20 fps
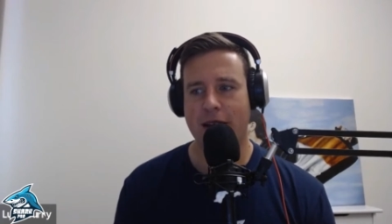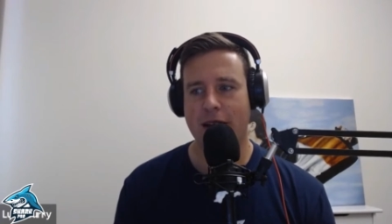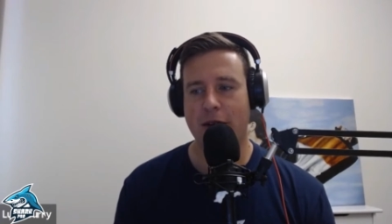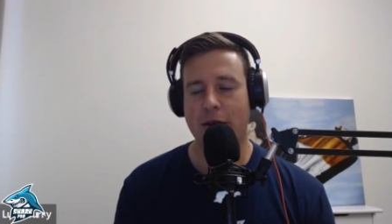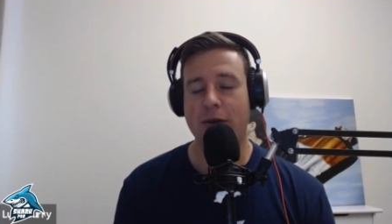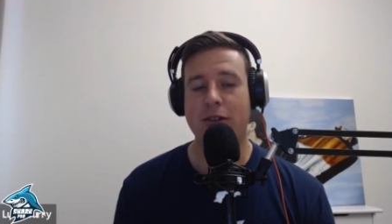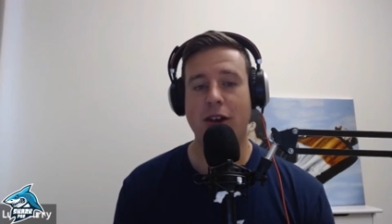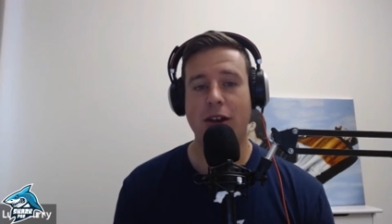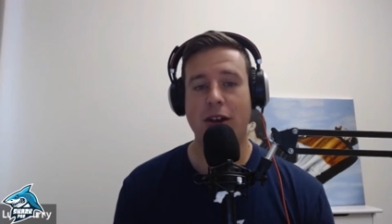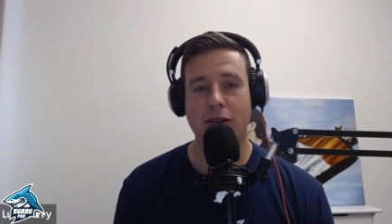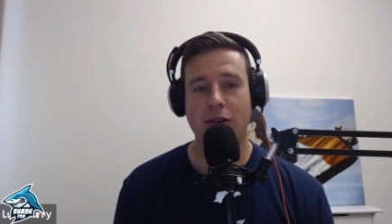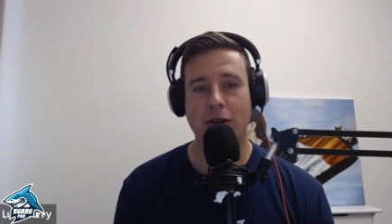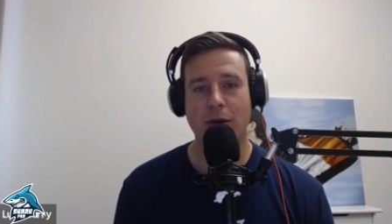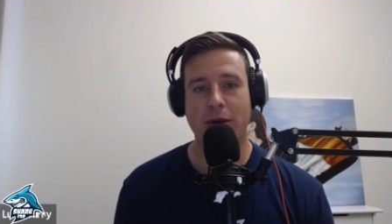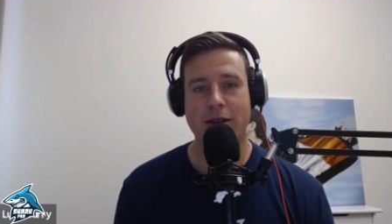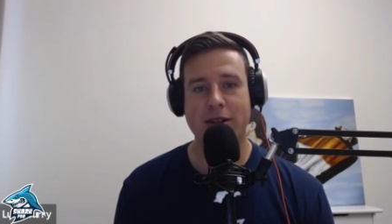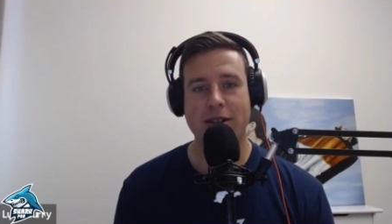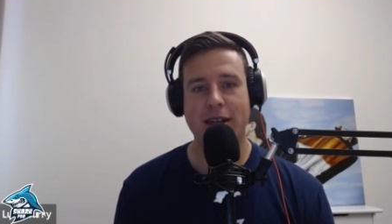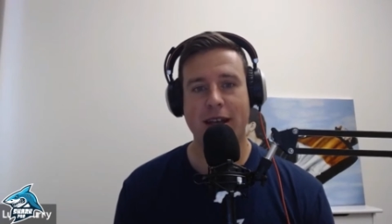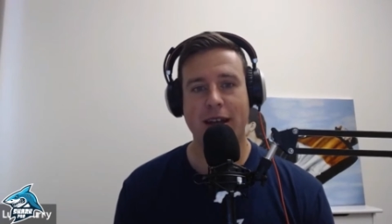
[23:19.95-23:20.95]
was also
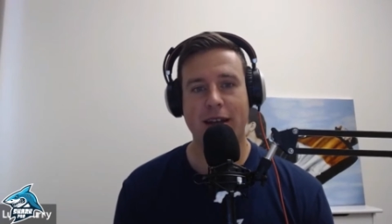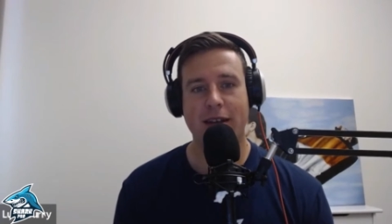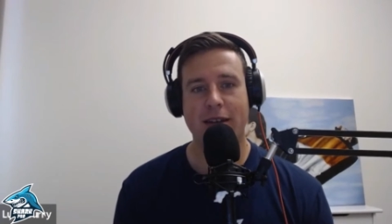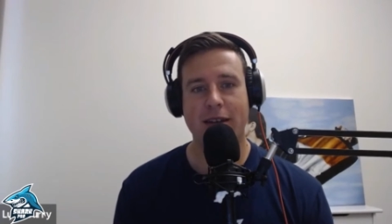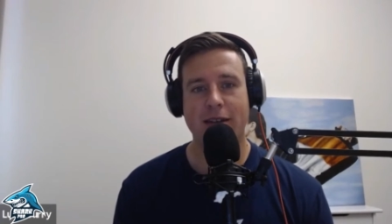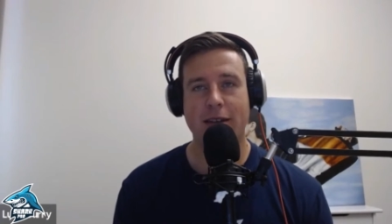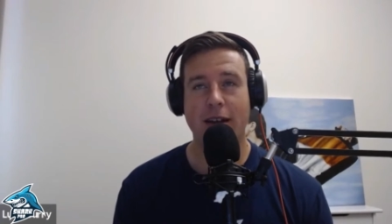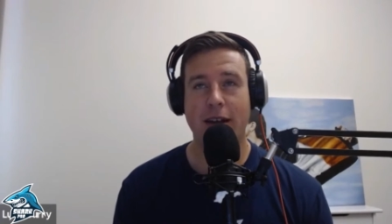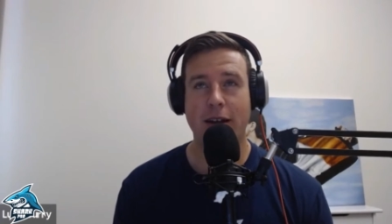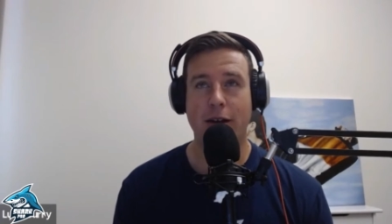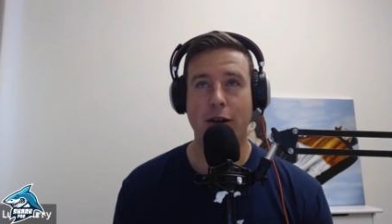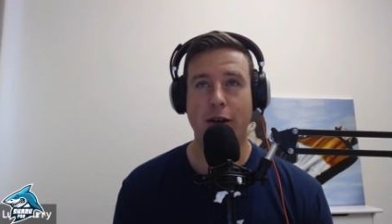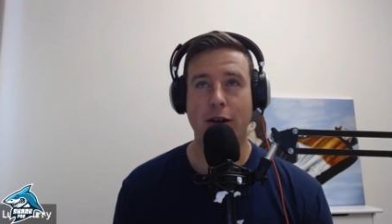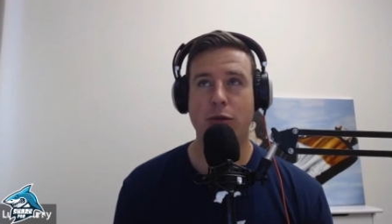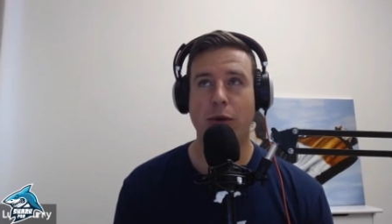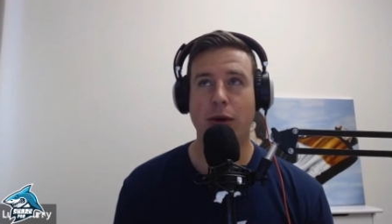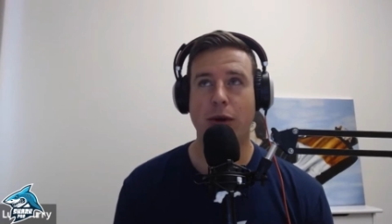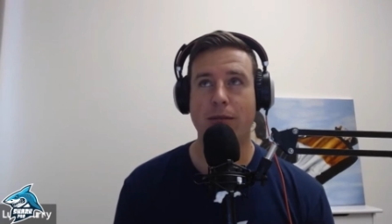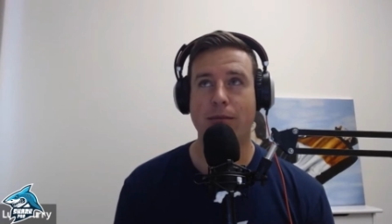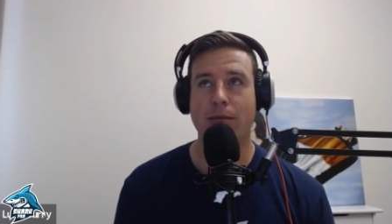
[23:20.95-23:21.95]
in sales, not in
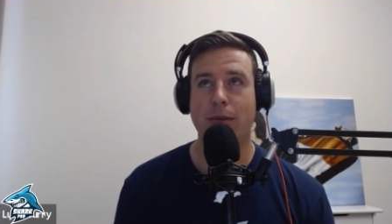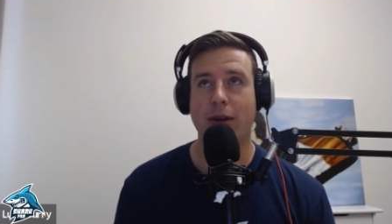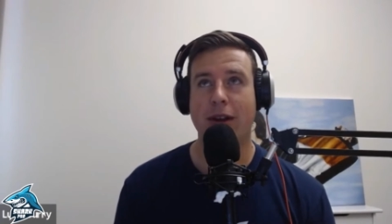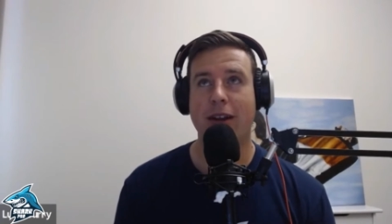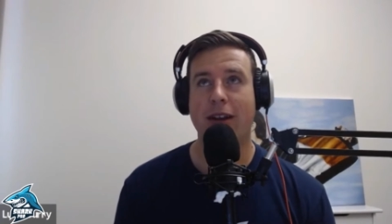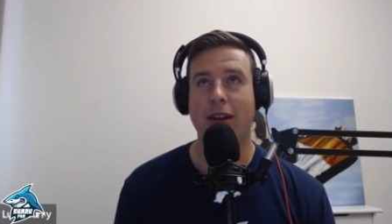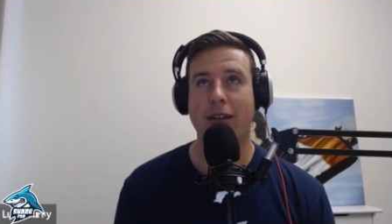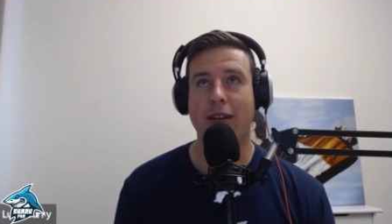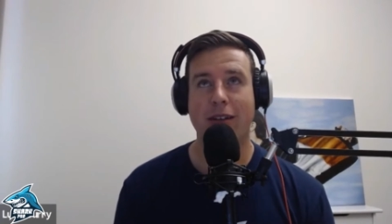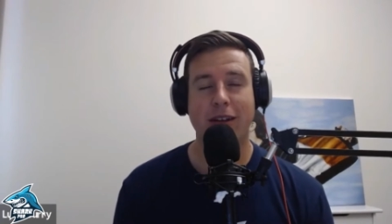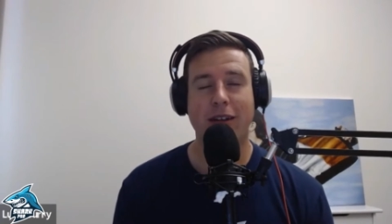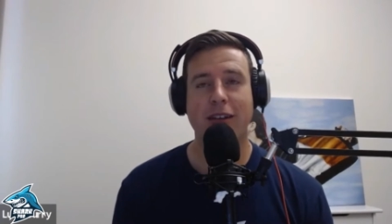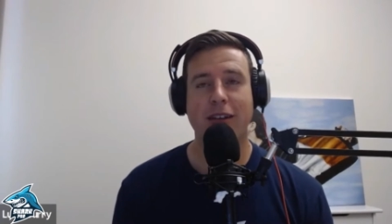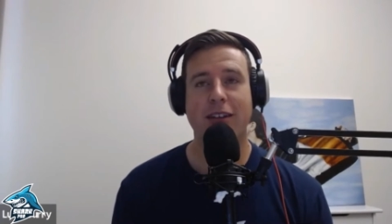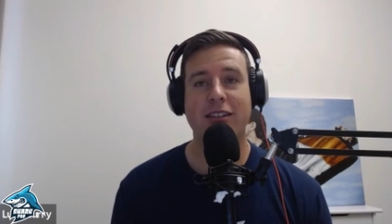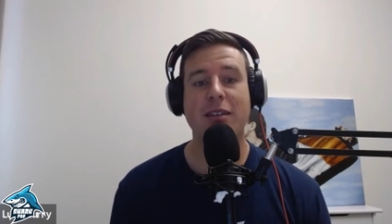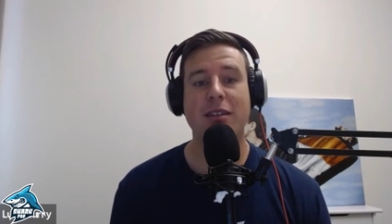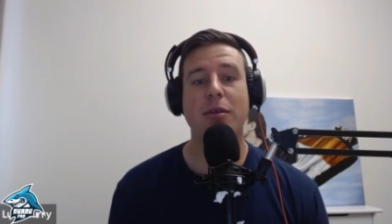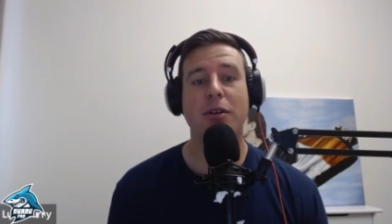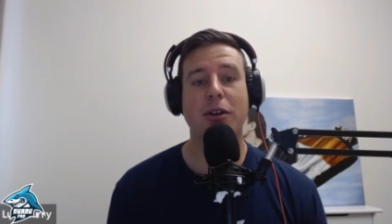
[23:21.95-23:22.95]
HubSpot, but in a, a
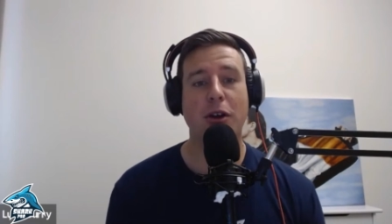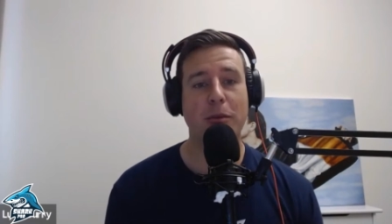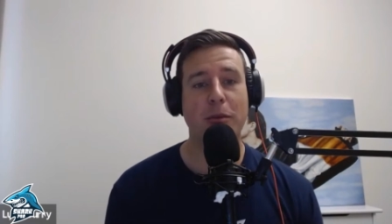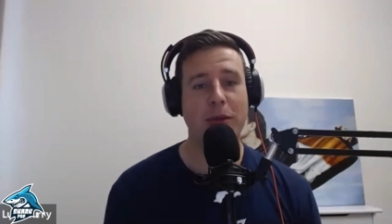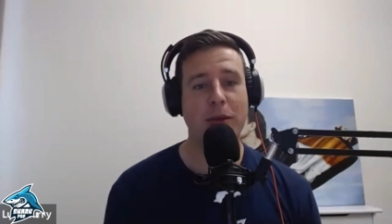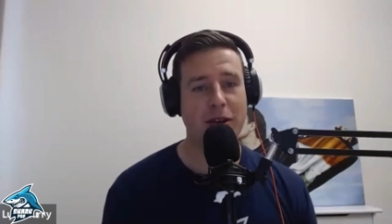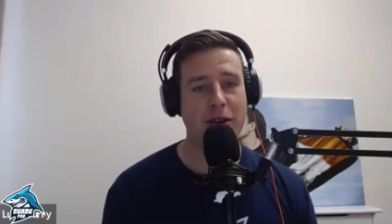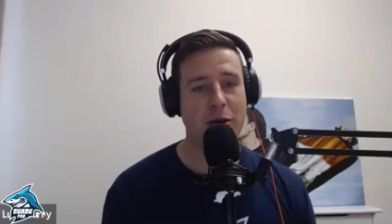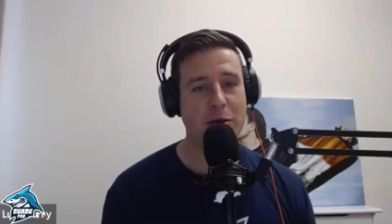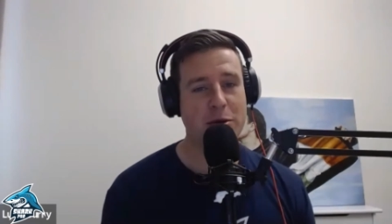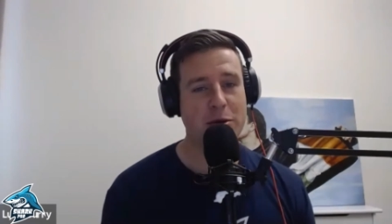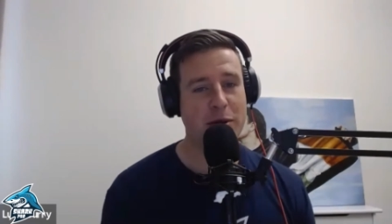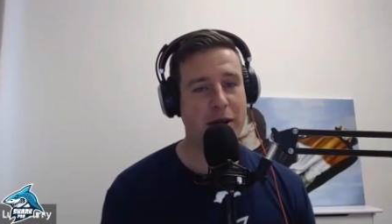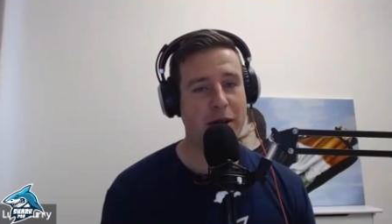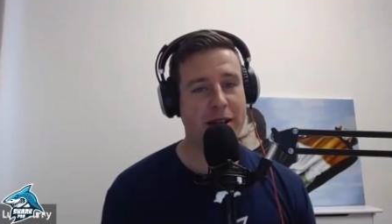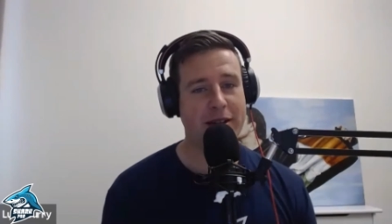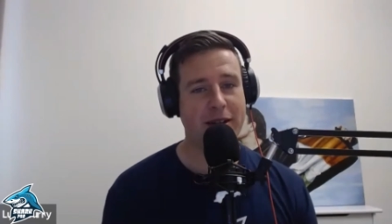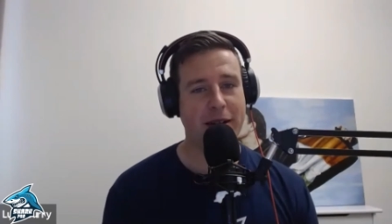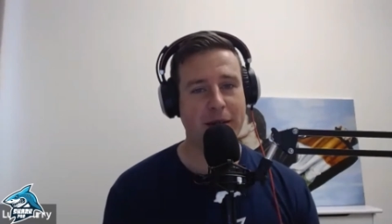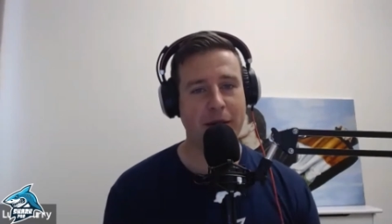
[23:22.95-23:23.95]
similar company to HubSpot,
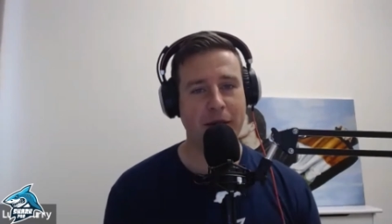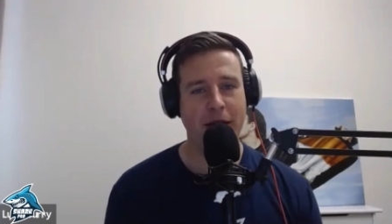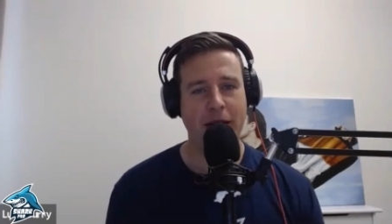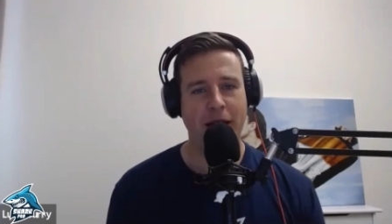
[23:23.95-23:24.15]
let's say.